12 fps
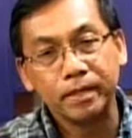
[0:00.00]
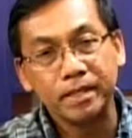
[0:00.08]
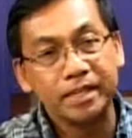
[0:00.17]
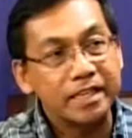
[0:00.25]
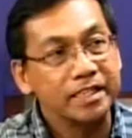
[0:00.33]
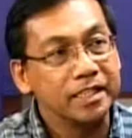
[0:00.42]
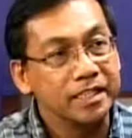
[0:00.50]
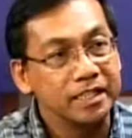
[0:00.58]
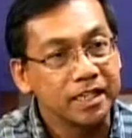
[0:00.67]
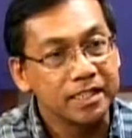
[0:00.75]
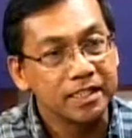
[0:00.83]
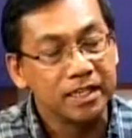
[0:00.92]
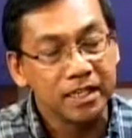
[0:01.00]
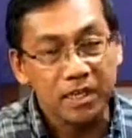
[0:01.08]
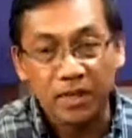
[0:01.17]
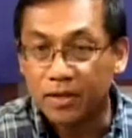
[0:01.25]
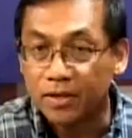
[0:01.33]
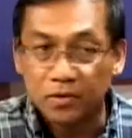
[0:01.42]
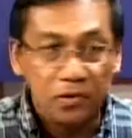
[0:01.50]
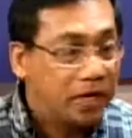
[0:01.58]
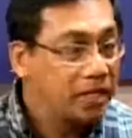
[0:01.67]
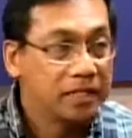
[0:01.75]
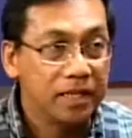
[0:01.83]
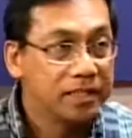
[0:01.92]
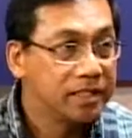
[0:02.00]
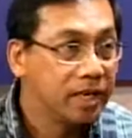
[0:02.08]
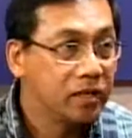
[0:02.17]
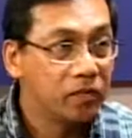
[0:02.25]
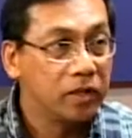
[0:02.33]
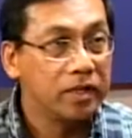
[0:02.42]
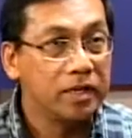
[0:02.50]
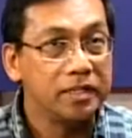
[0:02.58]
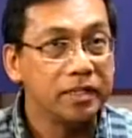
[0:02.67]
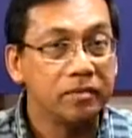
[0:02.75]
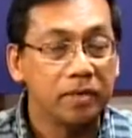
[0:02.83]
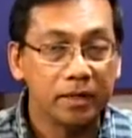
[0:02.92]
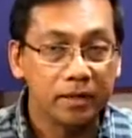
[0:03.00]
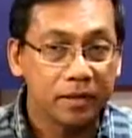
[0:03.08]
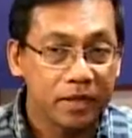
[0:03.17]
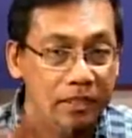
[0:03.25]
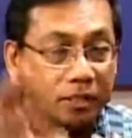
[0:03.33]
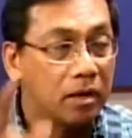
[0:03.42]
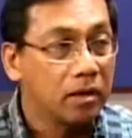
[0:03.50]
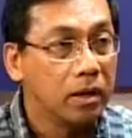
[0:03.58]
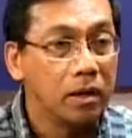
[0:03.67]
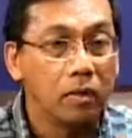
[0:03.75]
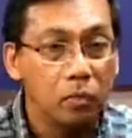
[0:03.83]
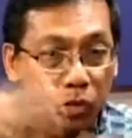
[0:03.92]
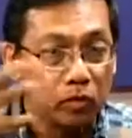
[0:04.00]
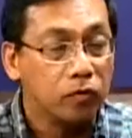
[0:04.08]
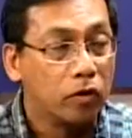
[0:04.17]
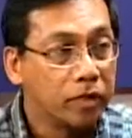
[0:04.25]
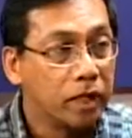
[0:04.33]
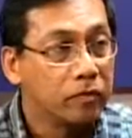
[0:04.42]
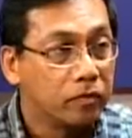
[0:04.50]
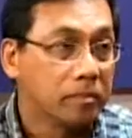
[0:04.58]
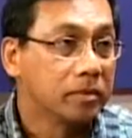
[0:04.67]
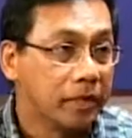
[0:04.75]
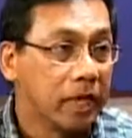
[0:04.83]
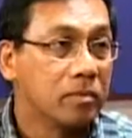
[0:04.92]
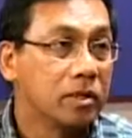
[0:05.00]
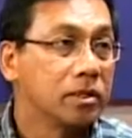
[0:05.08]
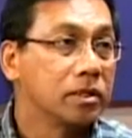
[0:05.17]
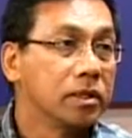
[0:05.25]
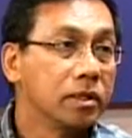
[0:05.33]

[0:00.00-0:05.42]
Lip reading: Intensity 6, you can still stand, you feel dizzy, but things would fall down from tables